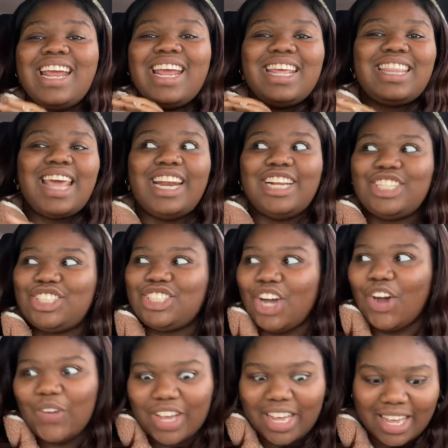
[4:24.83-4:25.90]
That is
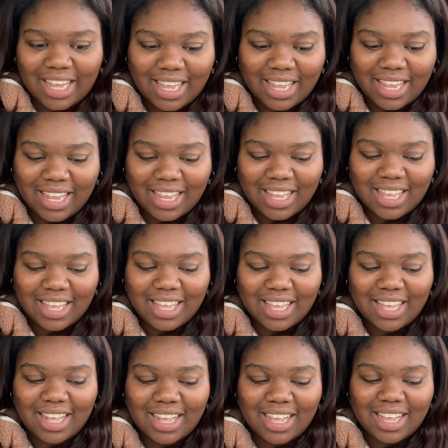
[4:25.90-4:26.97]
so good.
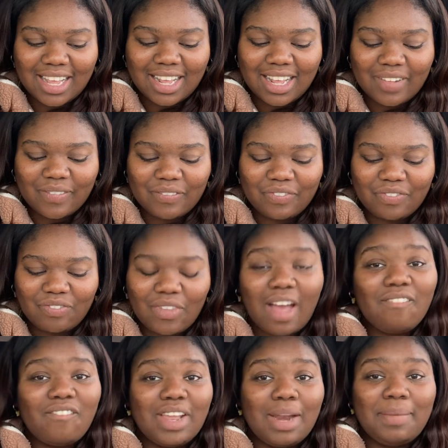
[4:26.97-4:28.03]

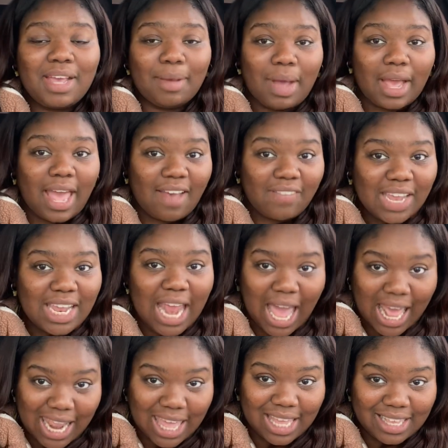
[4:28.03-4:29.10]
I'm finna become a caffeine
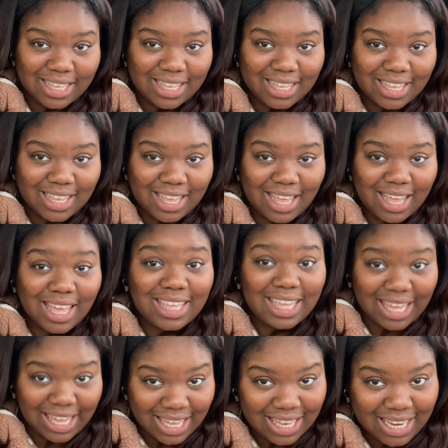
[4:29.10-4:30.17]
addict.
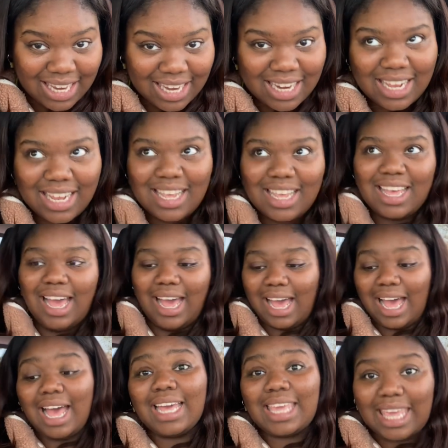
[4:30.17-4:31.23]
Again.
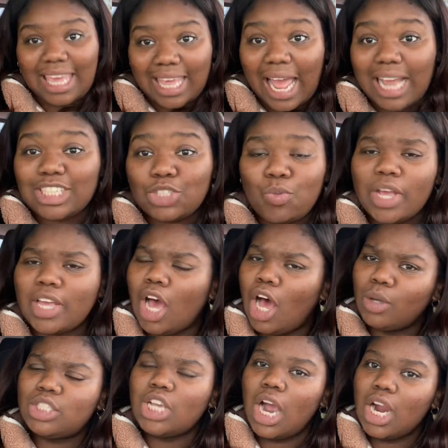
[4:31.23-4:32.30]
I just went
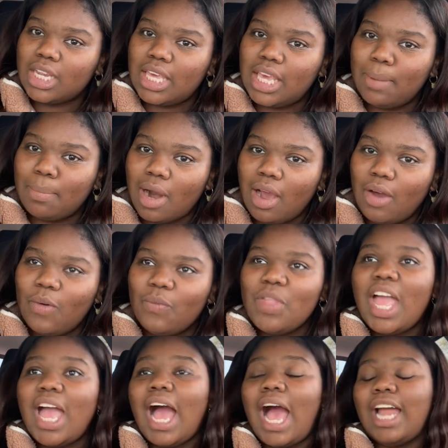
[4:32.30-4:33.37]
cold turkey, bro.
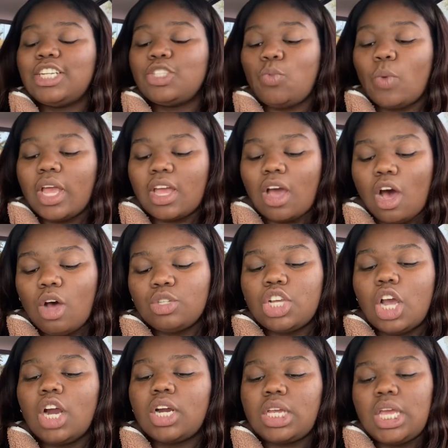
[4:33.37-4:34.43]
And now
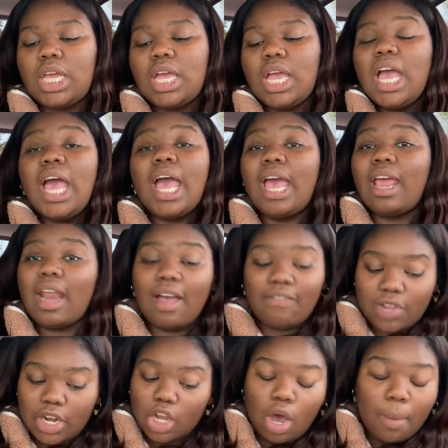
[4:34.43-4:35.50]
I'm
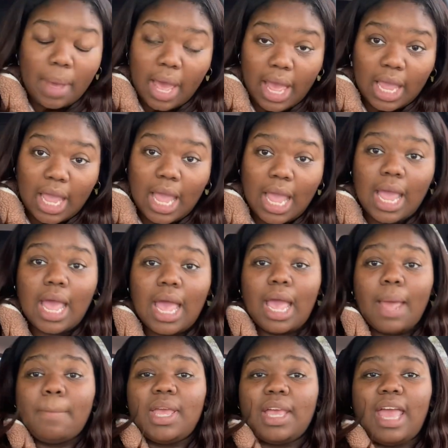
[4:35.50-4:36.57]
finna go back
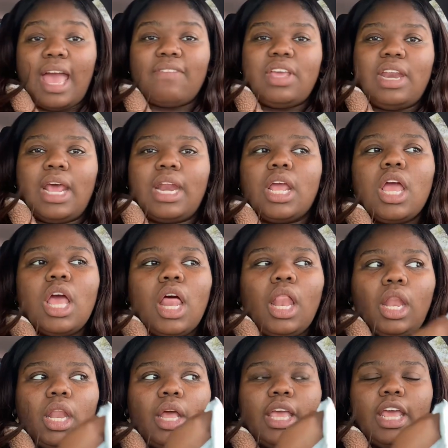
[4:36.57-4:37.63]
and be a caffeine addict.
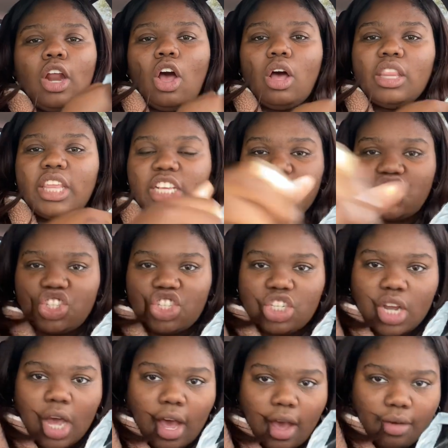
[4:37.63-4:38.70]
Look at all this
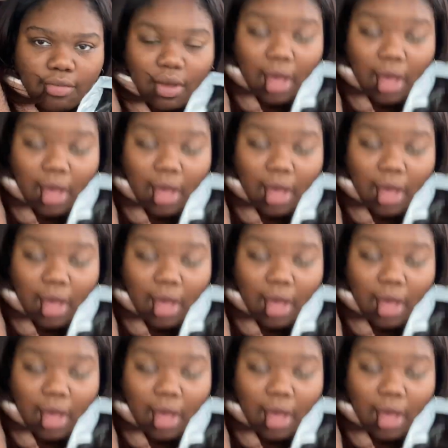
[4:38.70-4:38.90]
stuff.